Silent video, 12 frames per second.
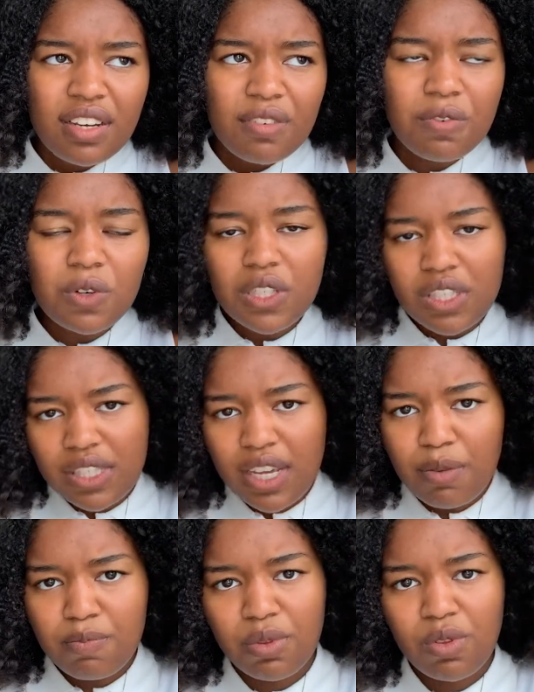For
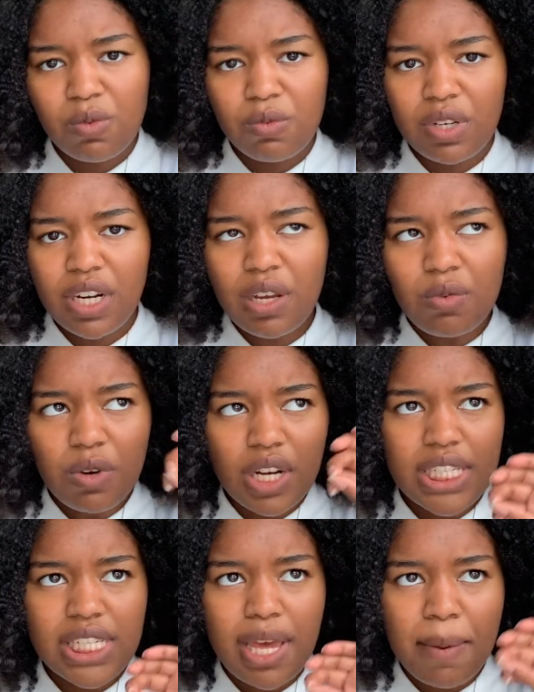example, when I
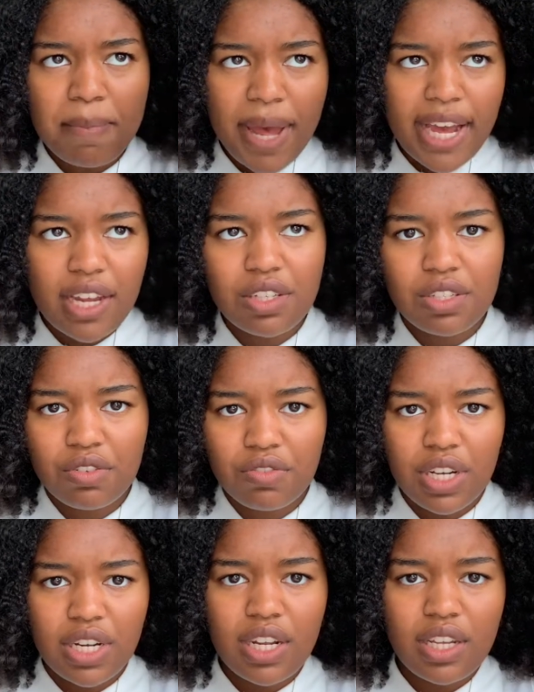wanted to get back into
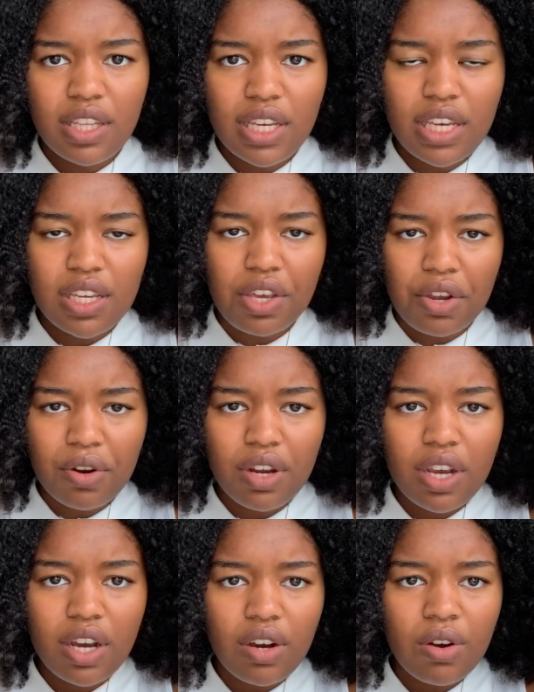reading like a year
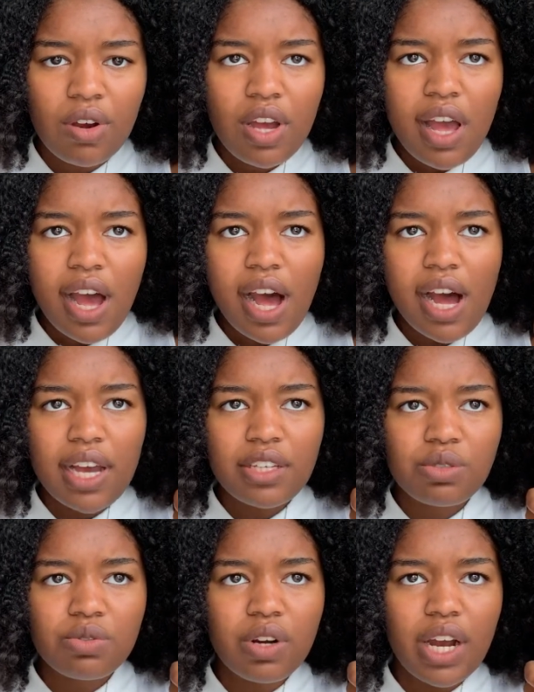ago, I
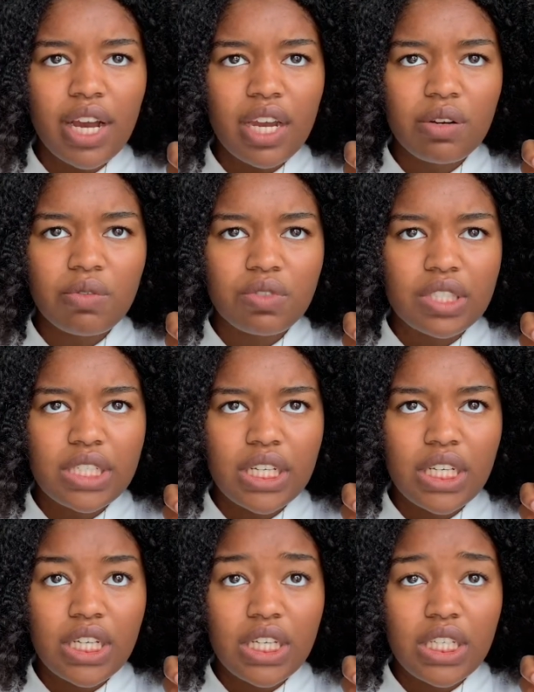tried
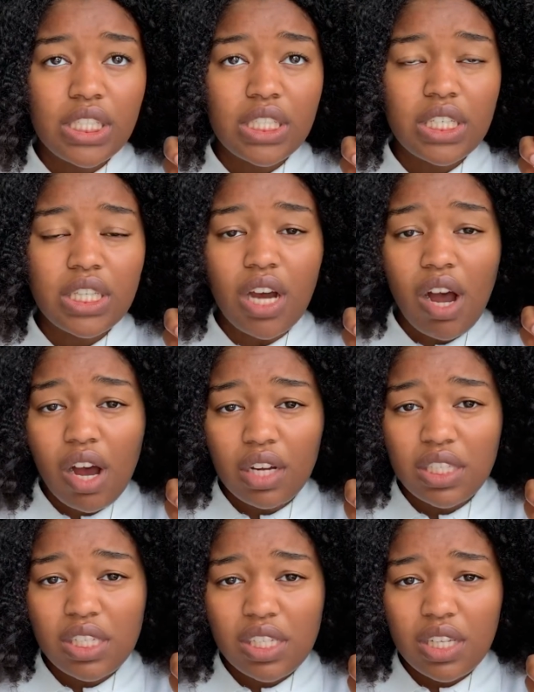reading The
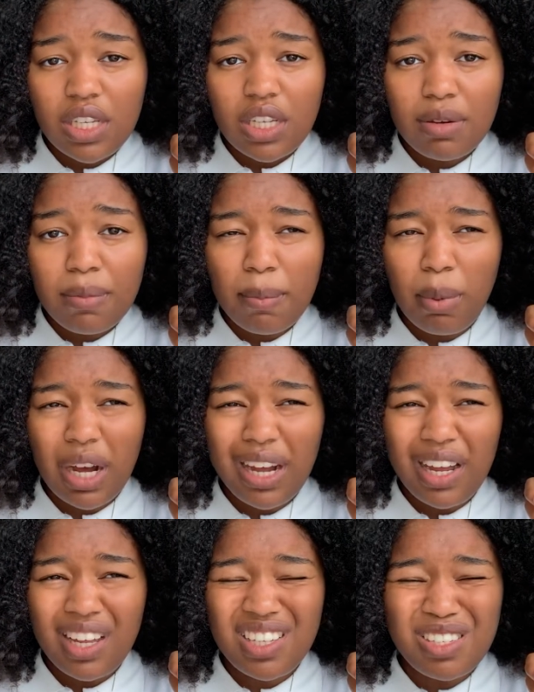Odyssey
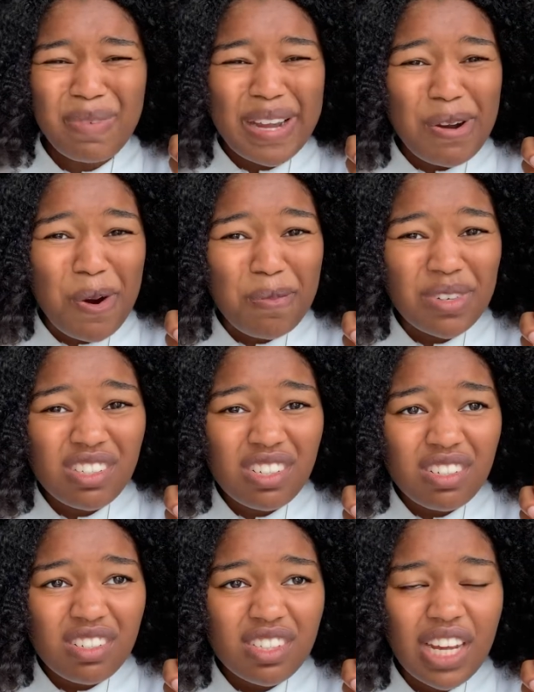is it by Homer?
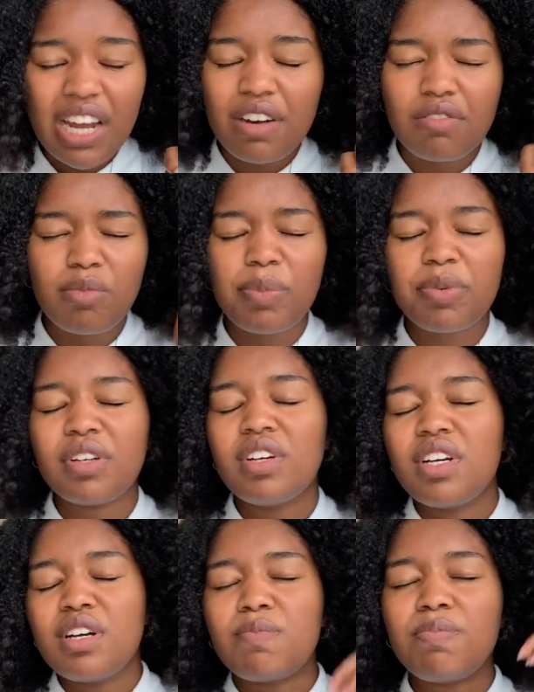I don't remember,
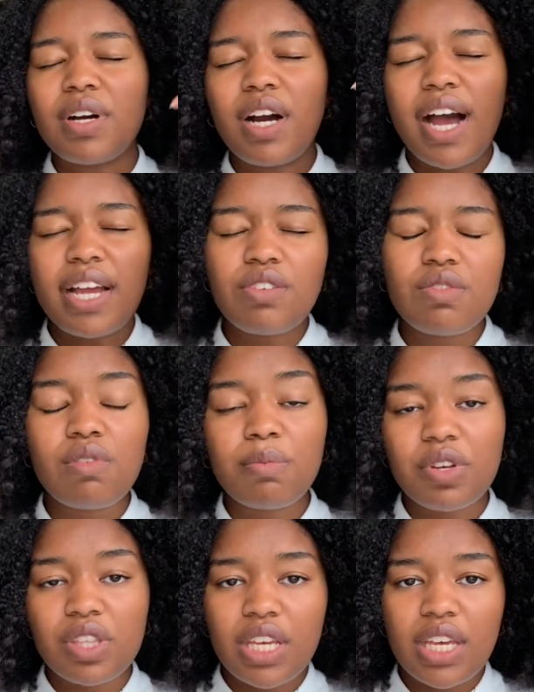but I just
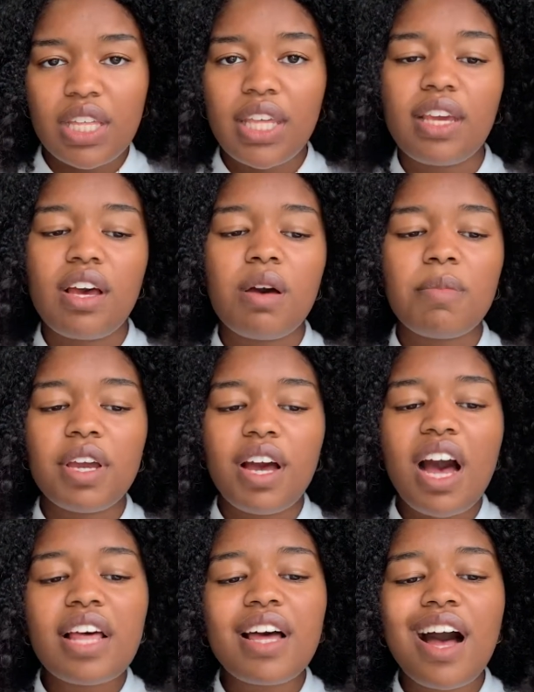remember thinking like, oh my
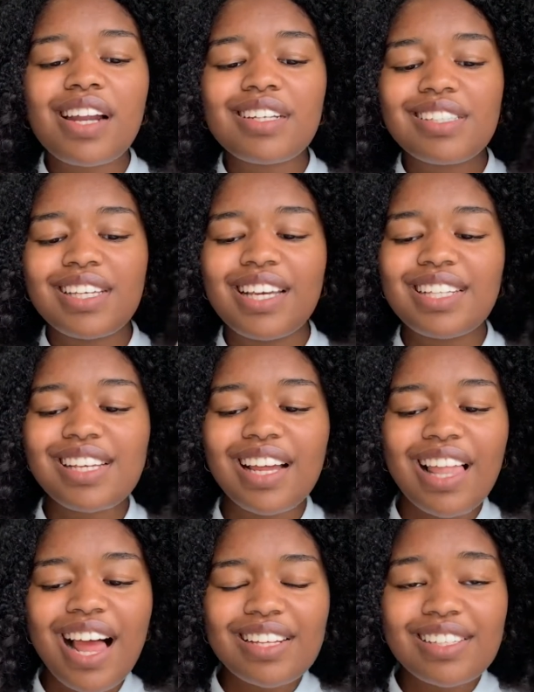god, The Odyssey, it's a
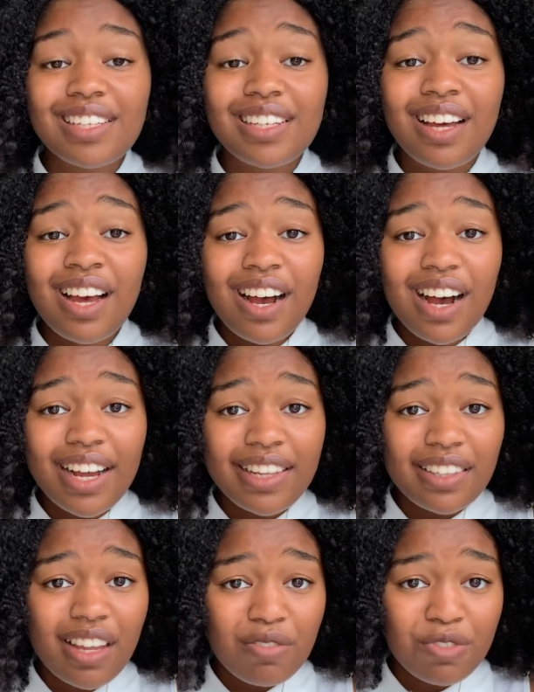classic. I
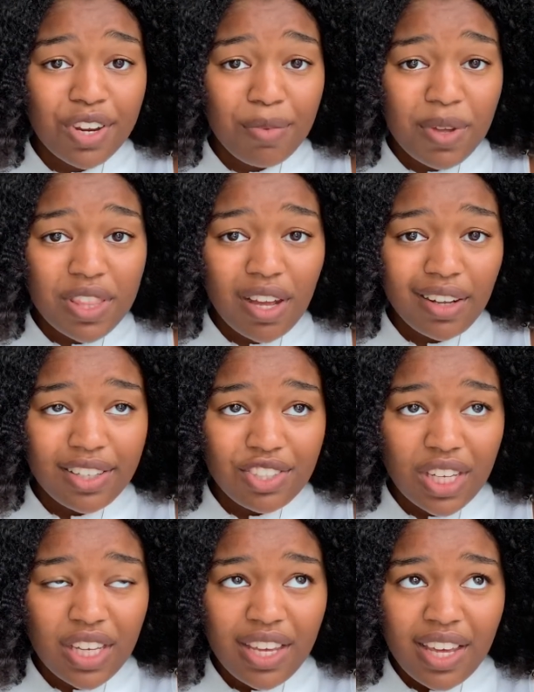love Greek
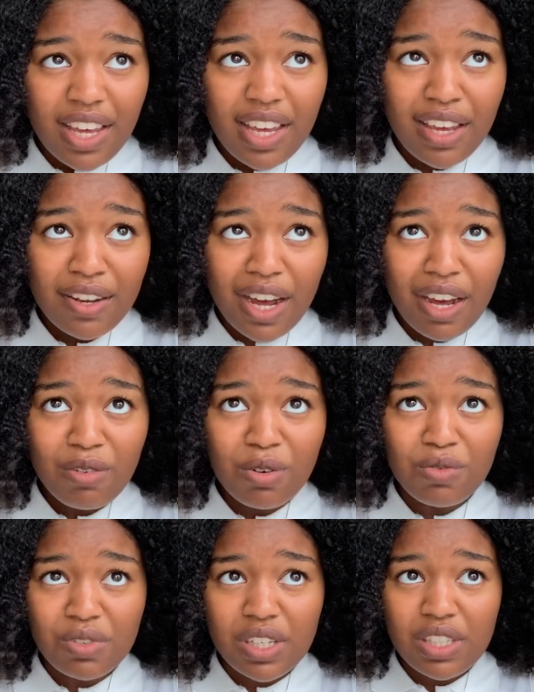mythology. And I would
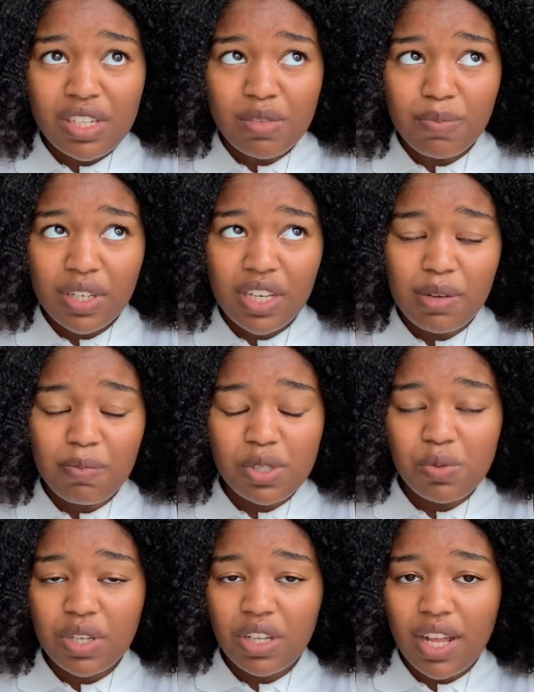read this book in
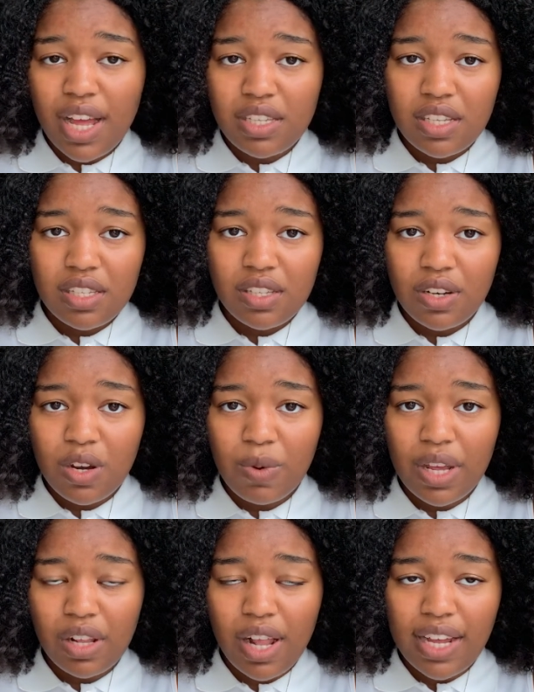between classes, you know,
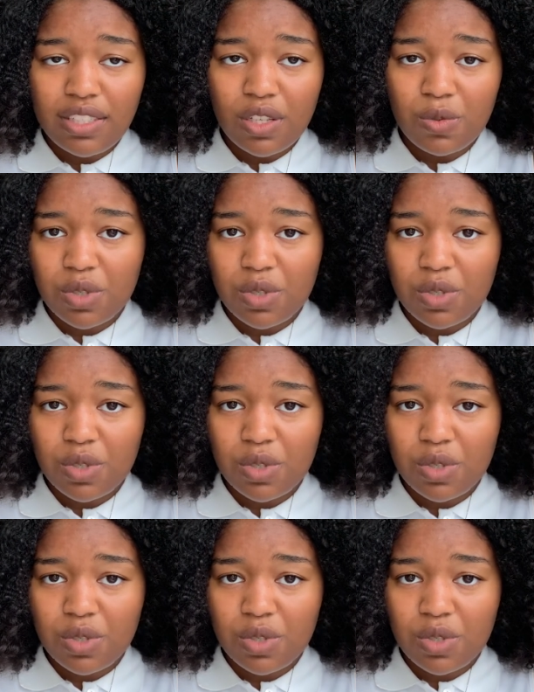when classes were